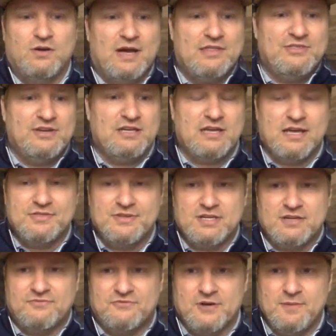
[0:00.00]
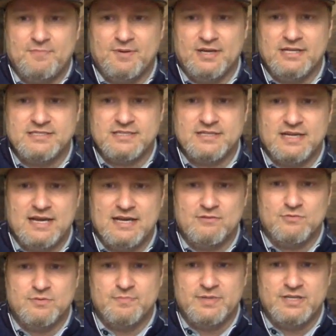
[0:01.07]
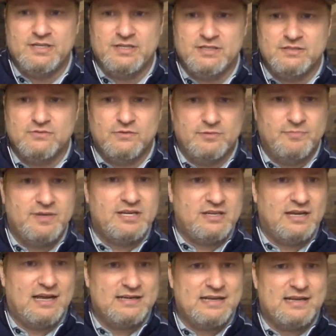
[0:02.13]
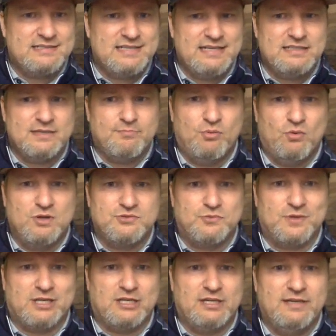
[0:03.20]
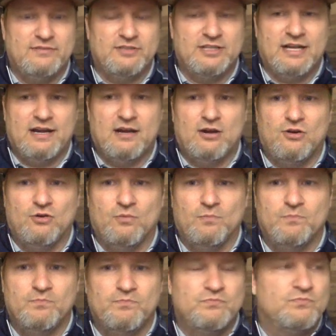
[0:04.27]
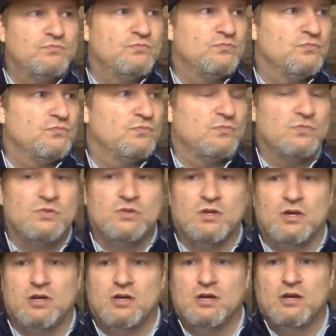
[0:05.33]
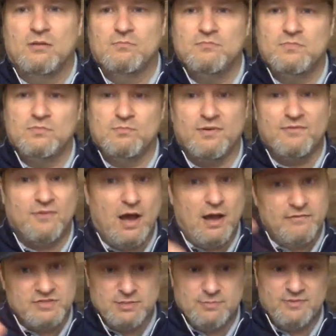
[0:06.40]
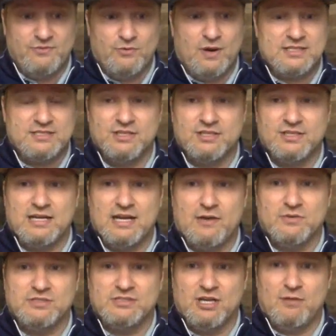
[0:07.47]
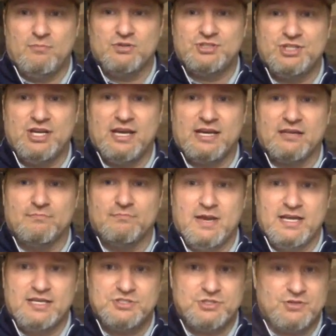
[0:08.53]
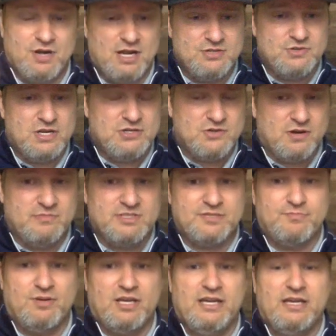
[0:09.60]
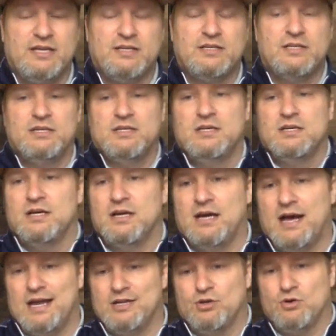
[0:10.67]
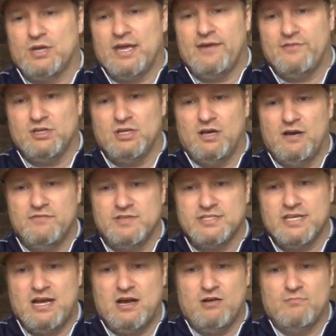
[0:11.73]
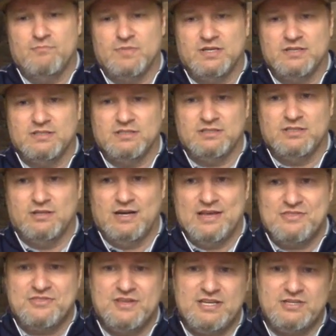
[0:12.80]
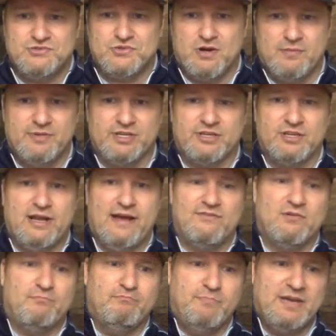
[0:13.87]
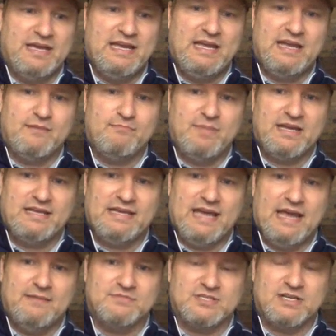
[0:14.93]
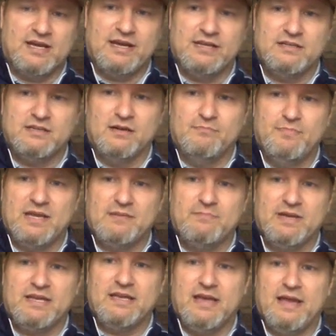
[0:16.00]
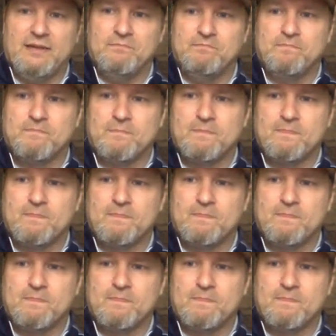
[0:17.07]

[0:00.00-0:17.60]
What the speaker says: I think a free play tonight would be I'd take the points with Cleveland at home. But obviously before I took it, I would double check and make sure Andre Drummond's playing. I know Kevin Love is out, but I think Drummond could have a big game tonight. A big game.